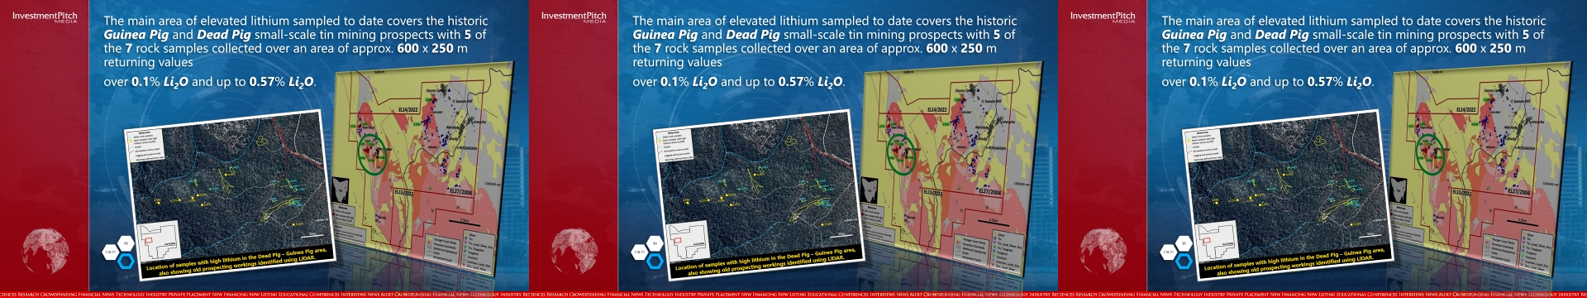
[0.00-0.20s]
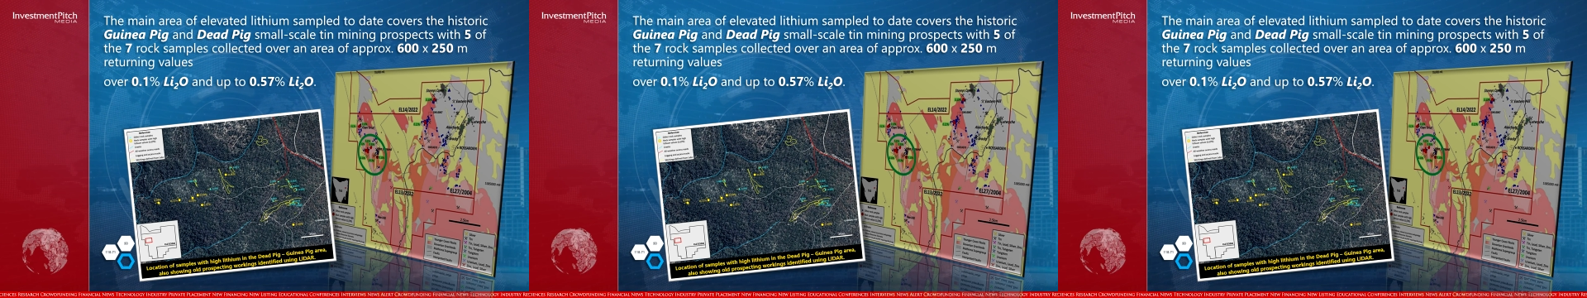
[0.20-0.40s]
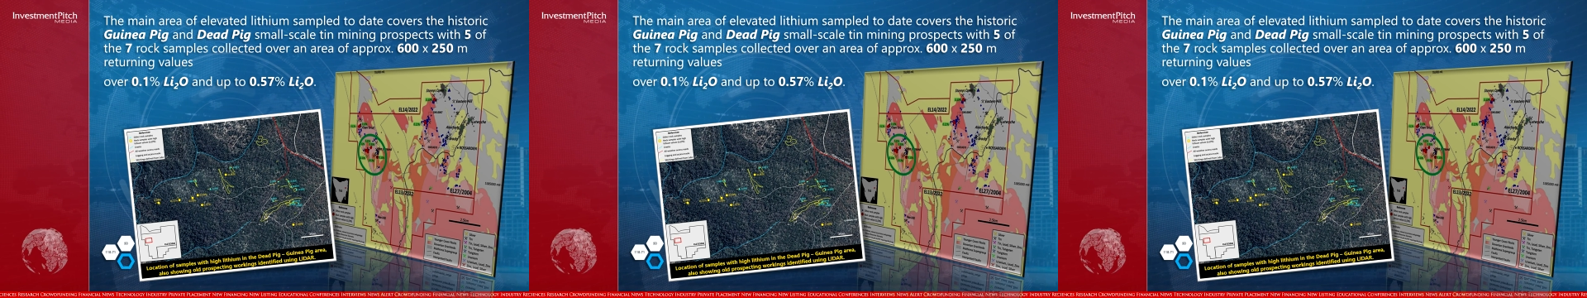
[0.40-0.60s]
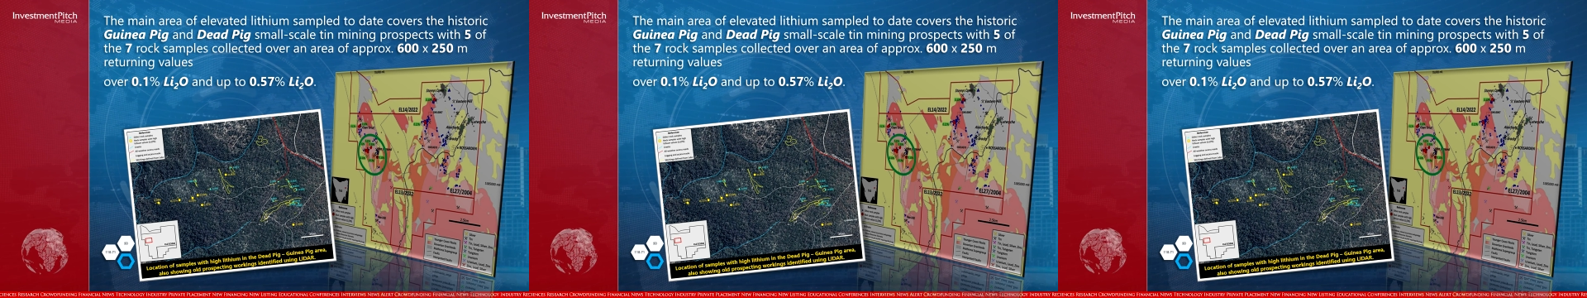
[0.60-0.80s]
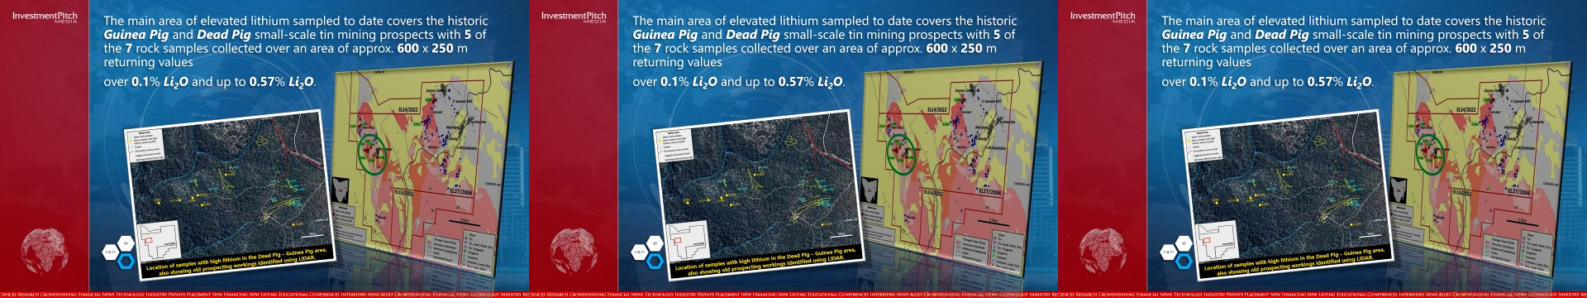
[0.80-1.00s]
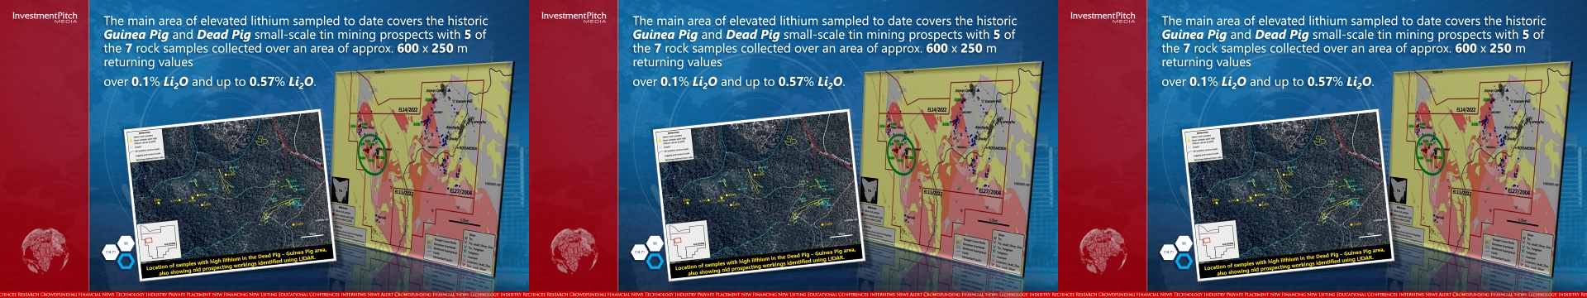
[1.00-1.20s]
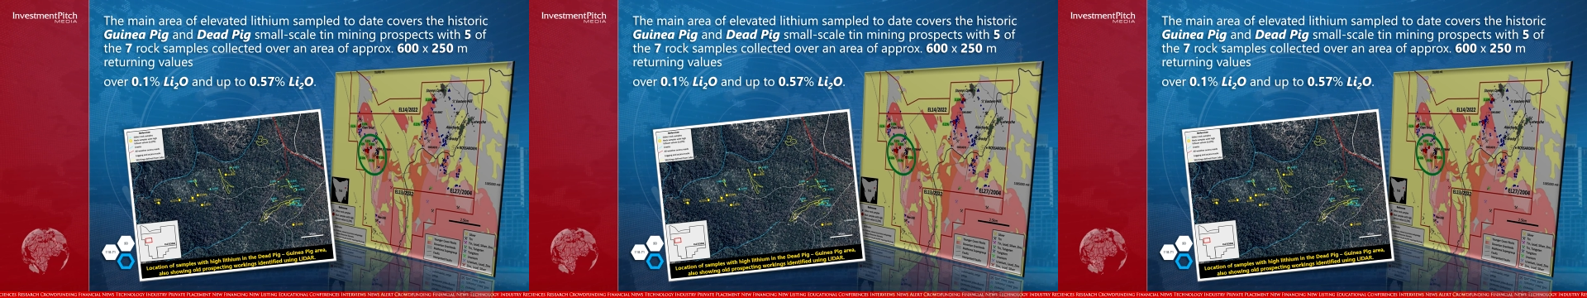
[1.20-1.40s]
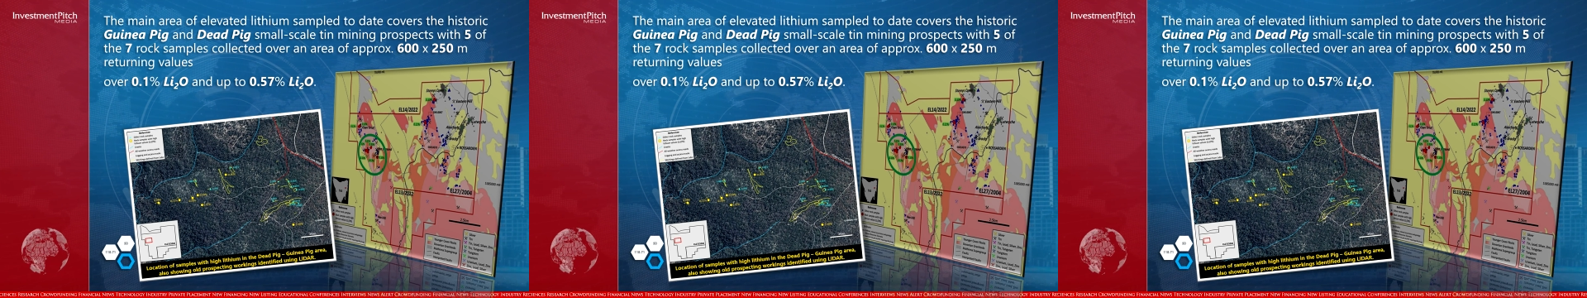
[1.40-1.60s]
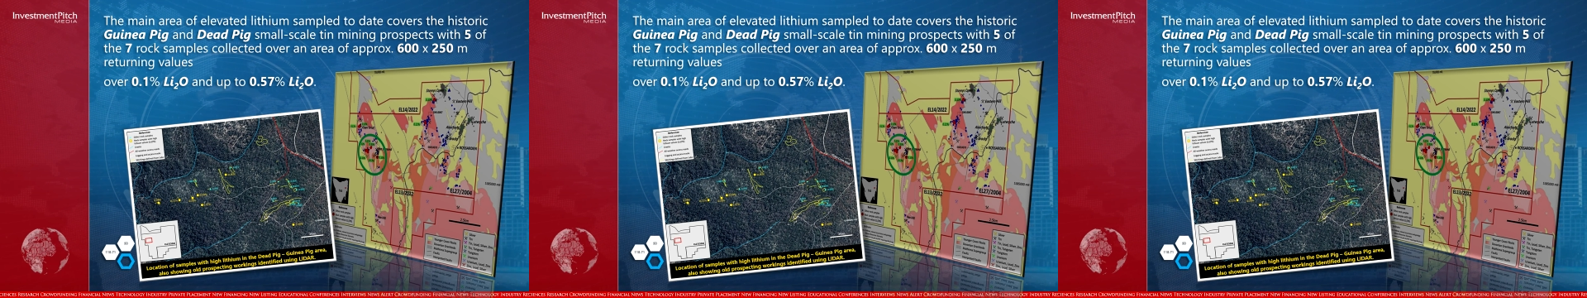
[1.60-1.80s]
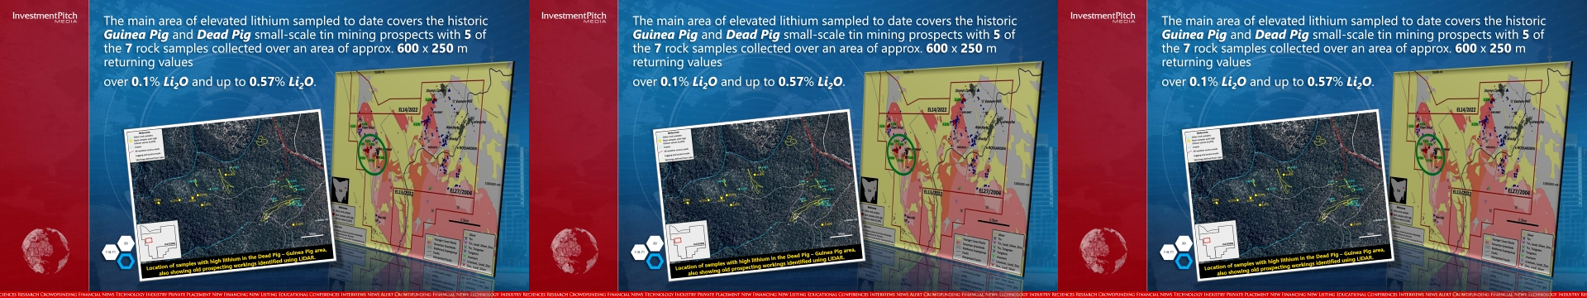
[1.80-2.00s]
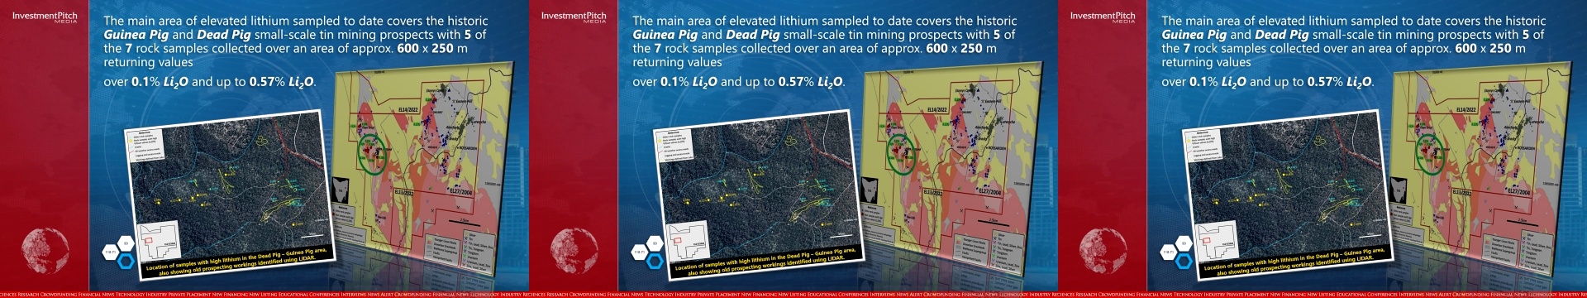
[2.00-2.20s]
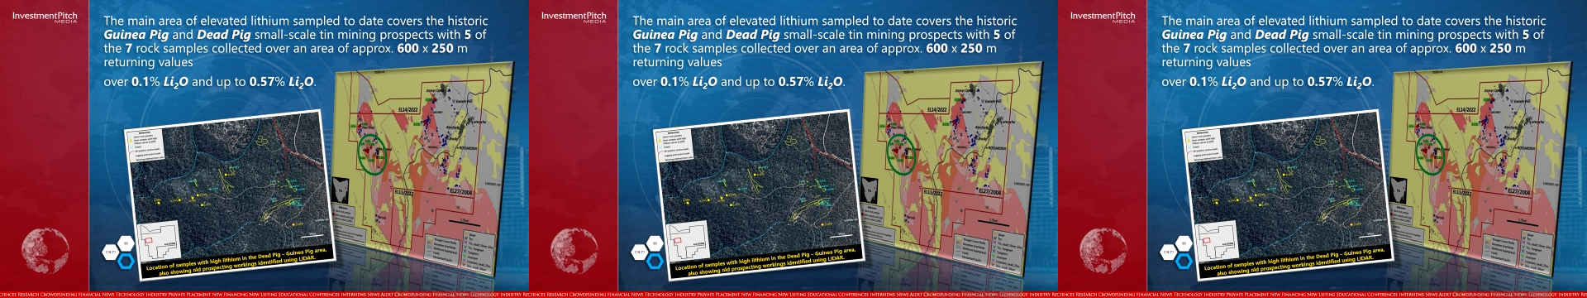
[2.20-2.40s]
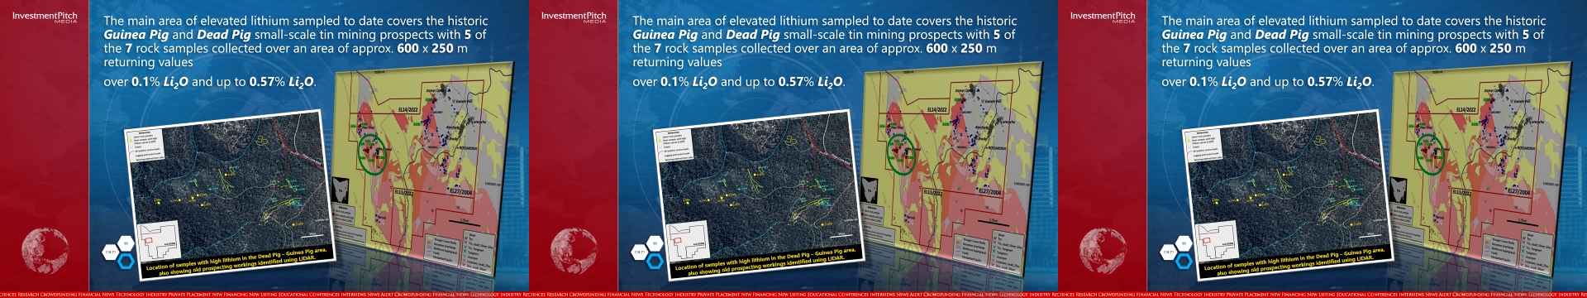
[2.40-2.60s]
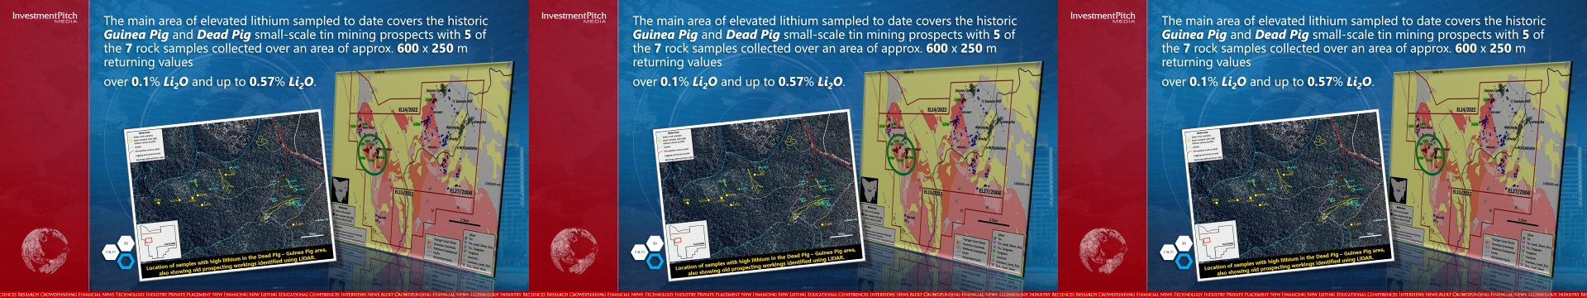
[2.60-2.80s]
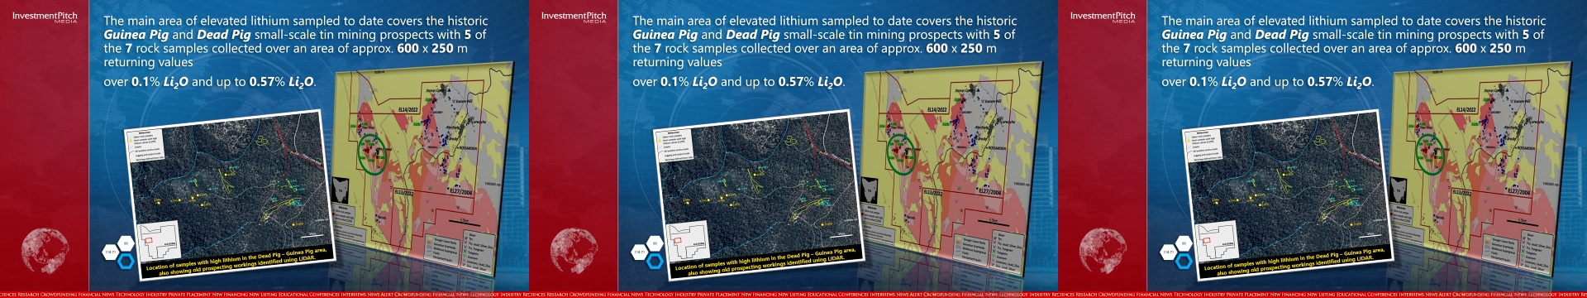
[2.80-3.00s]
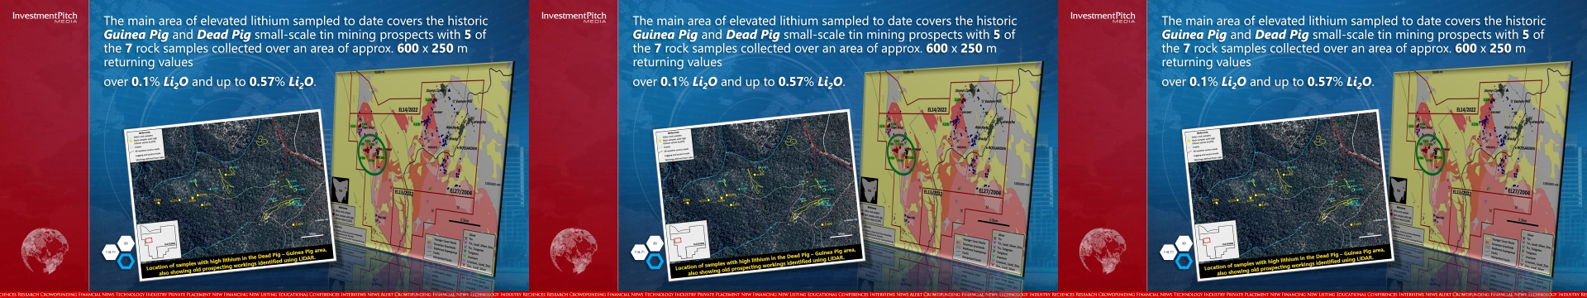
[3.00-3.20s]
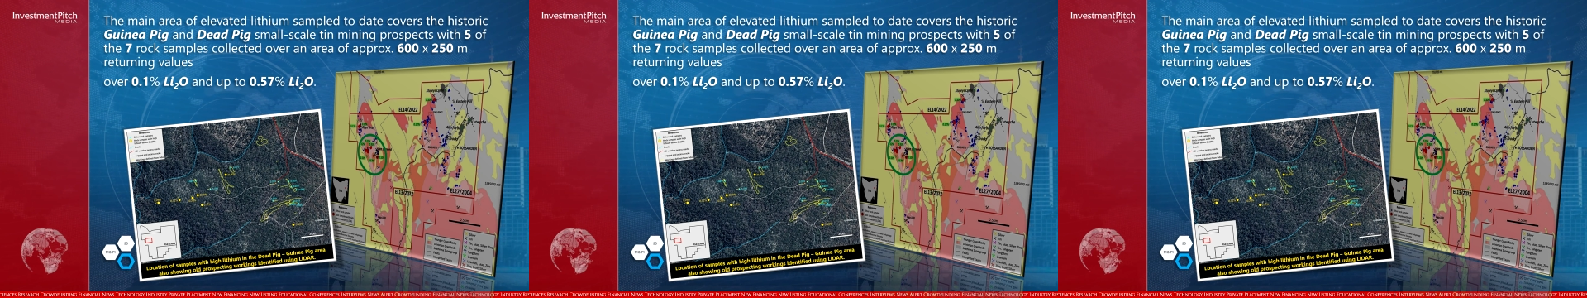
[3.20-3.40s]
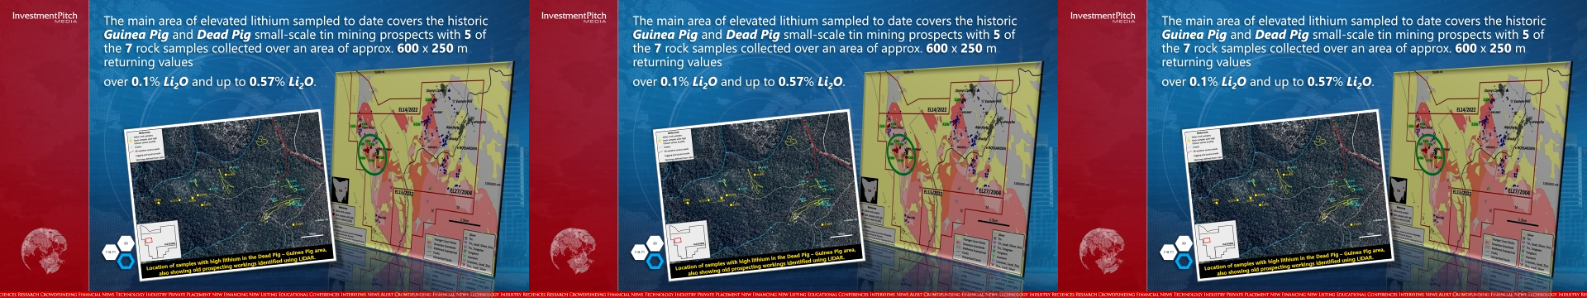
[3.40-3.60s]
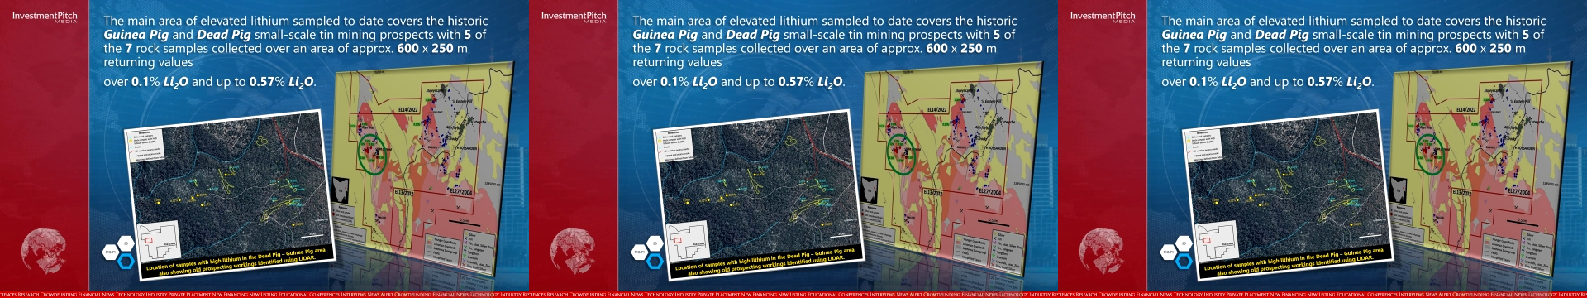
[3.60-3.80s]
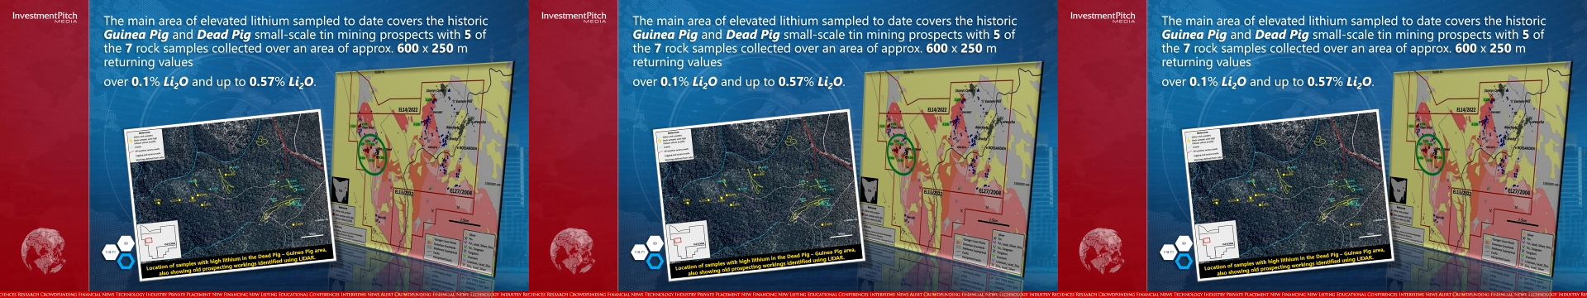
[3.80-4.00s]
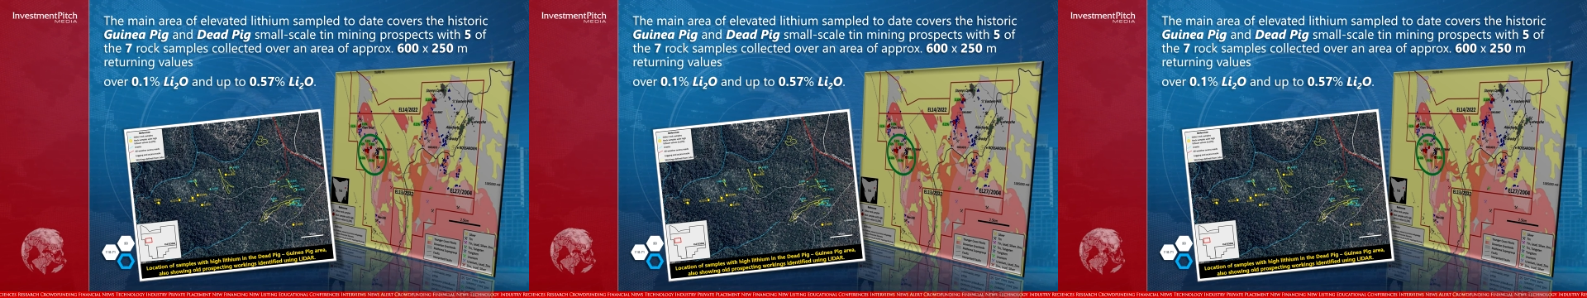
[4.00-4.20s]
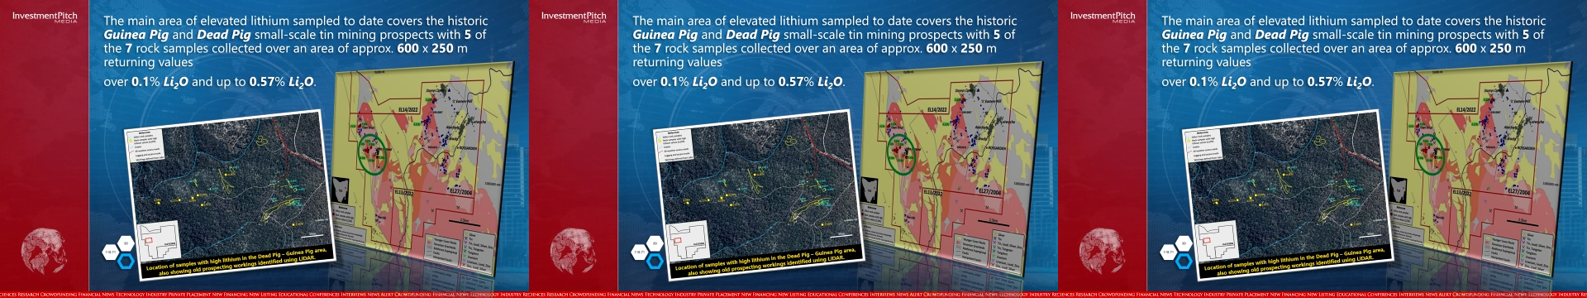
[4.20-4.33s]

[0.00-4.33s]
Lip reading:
No face is visible, so there are no lips to read.